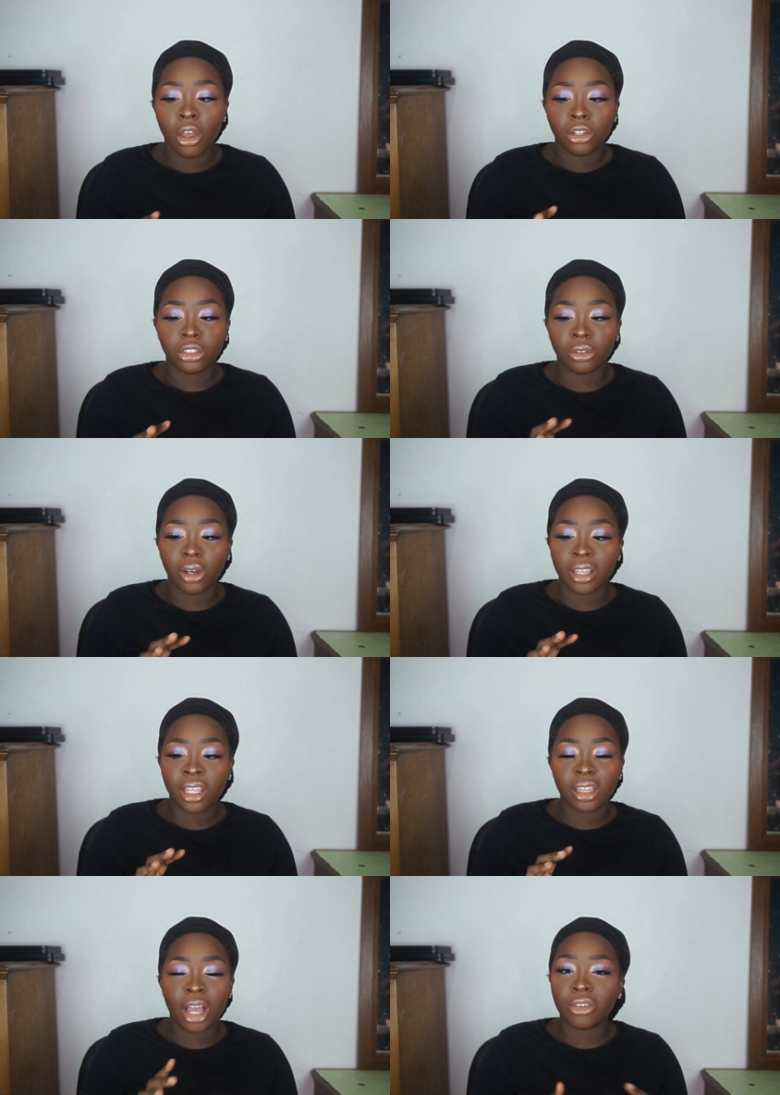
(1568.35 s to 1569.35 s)
So I
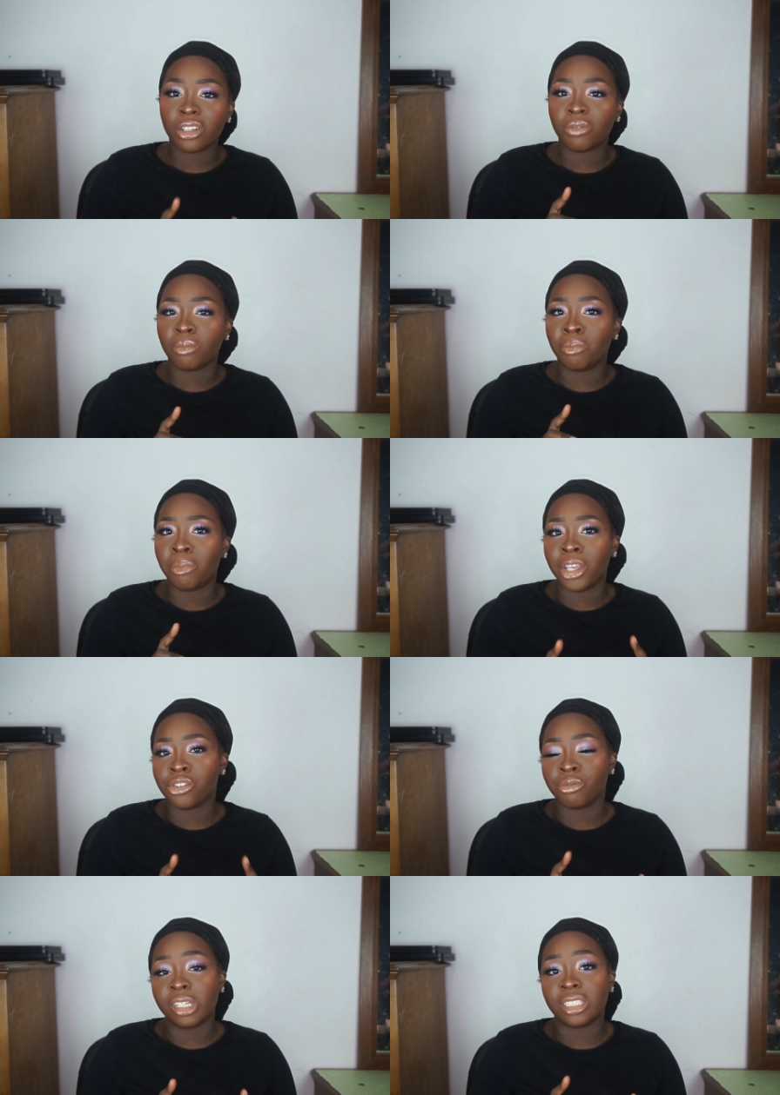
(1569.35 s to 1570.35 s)
think that was a
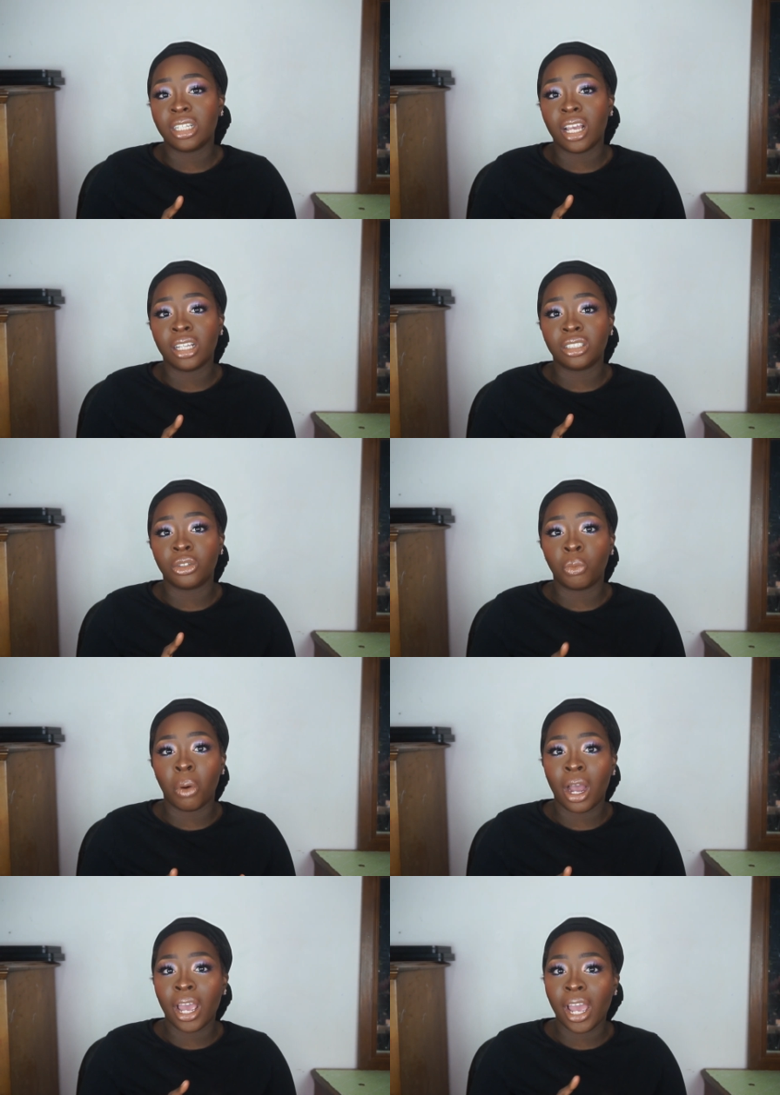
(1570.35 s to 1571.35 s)
major reason as to
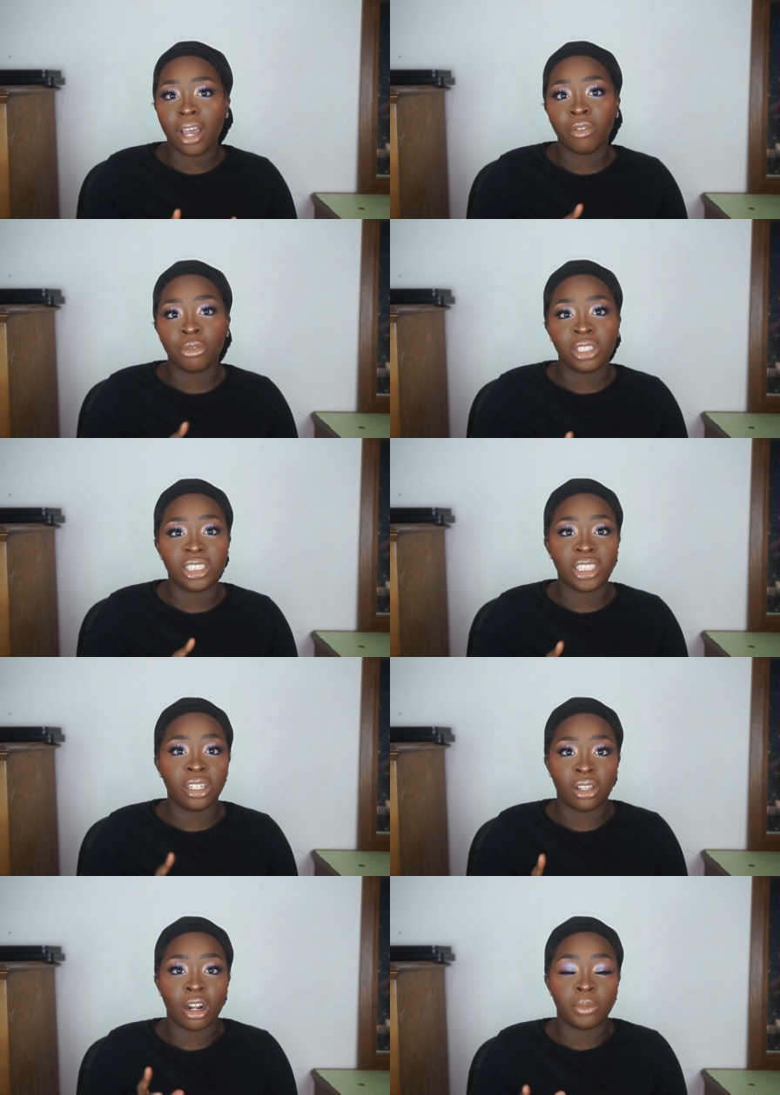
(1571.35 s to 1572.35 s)
why I haven't really seen
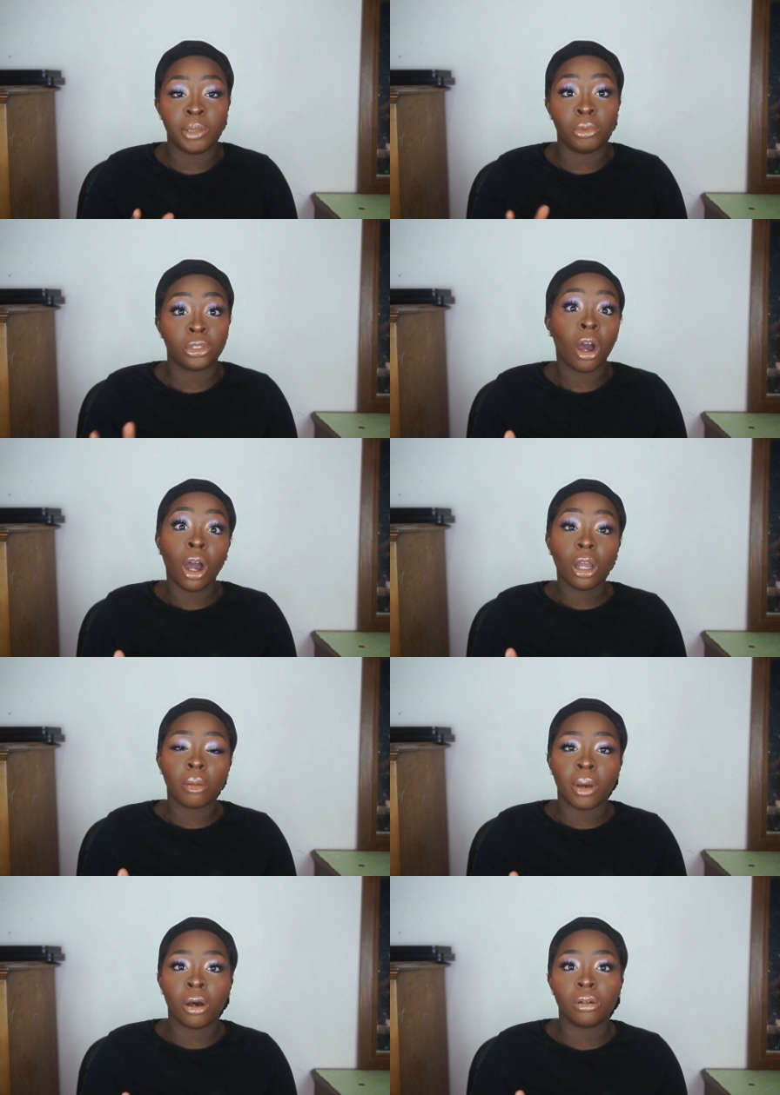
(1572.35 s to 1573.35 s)
a lot of people talk
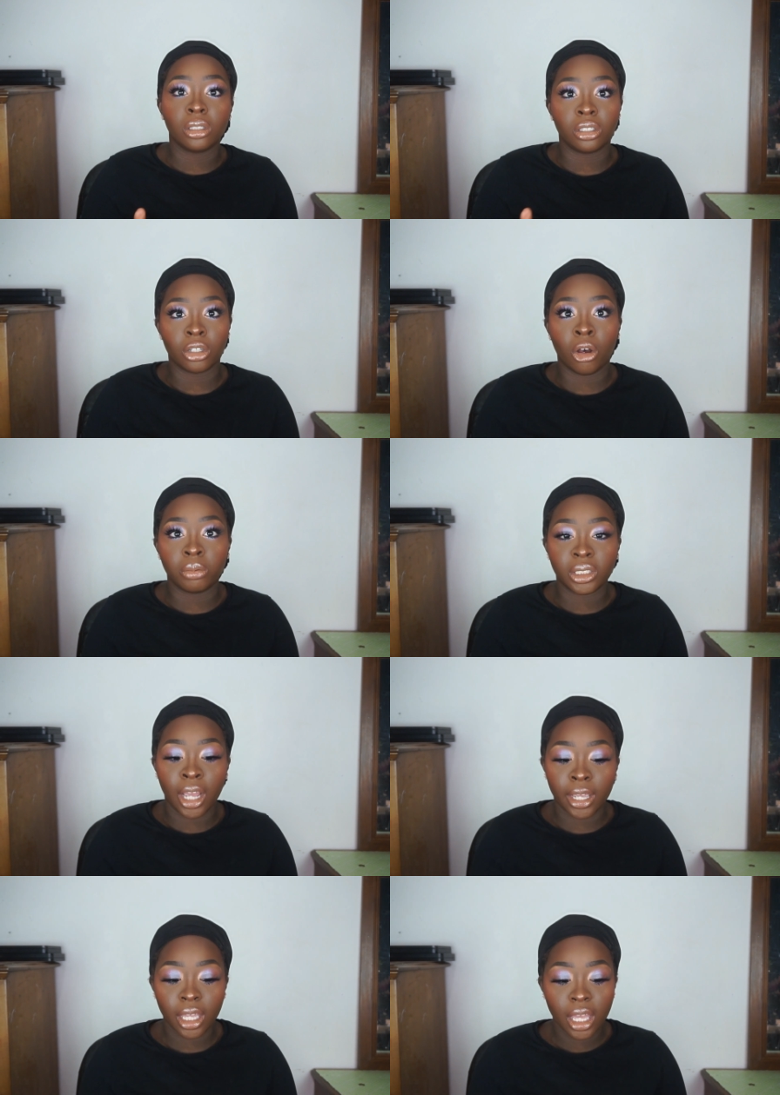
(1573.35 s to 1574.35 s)
about the Sculpt
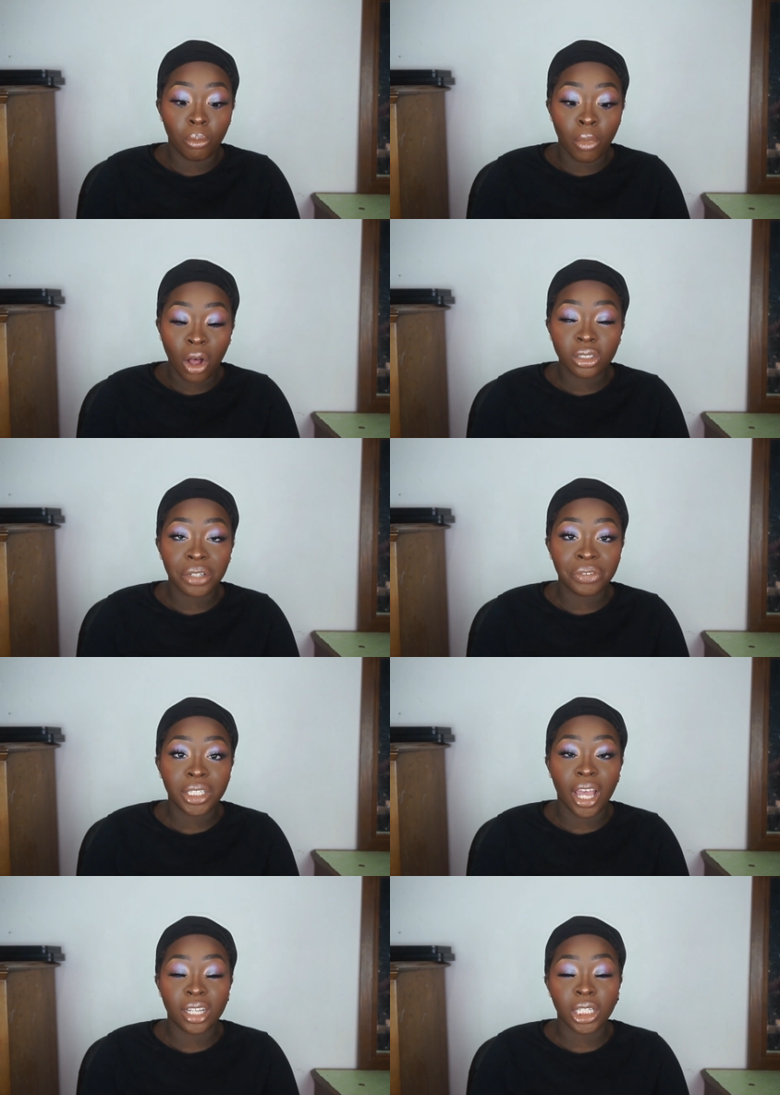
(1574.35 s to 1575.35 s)
stack. Melt
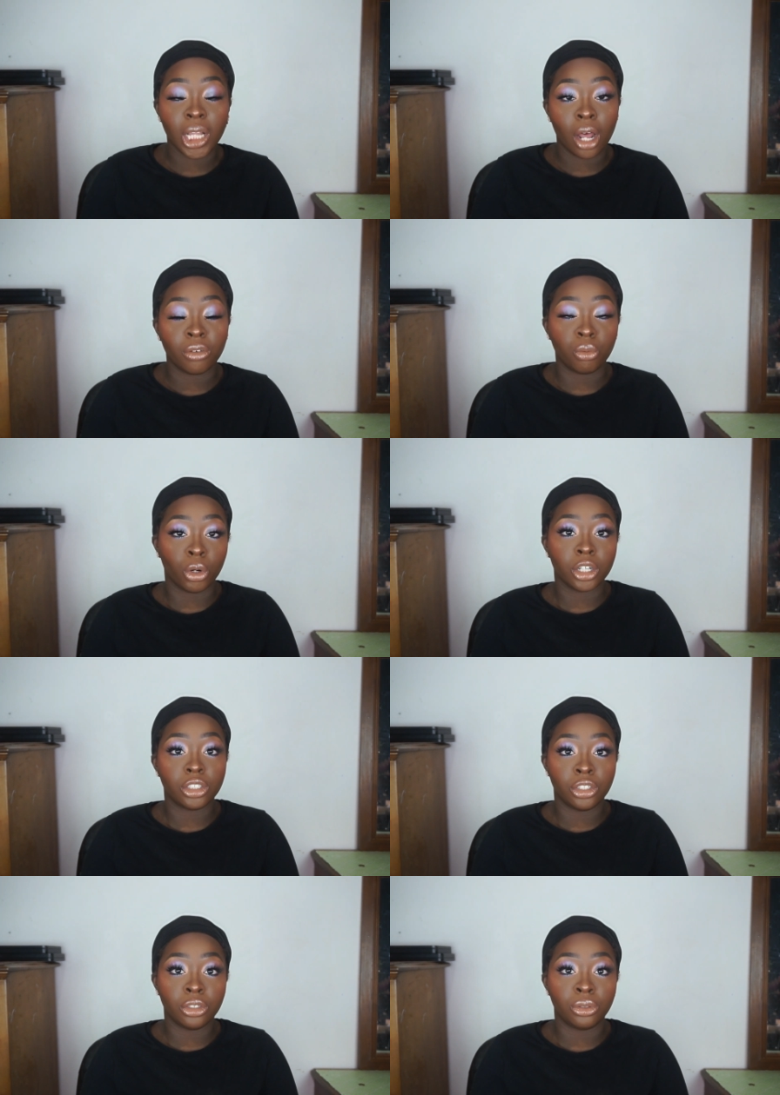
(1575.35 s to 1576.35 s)
definitely has a lot of work
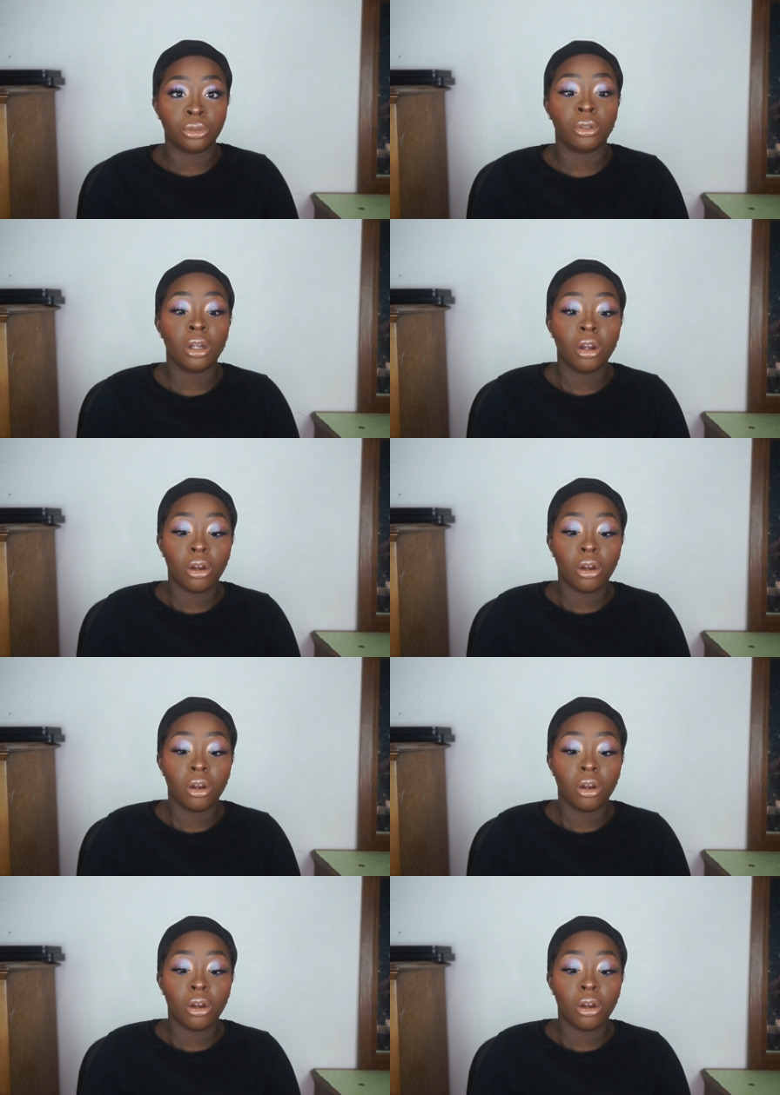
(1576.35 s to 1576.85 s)
to do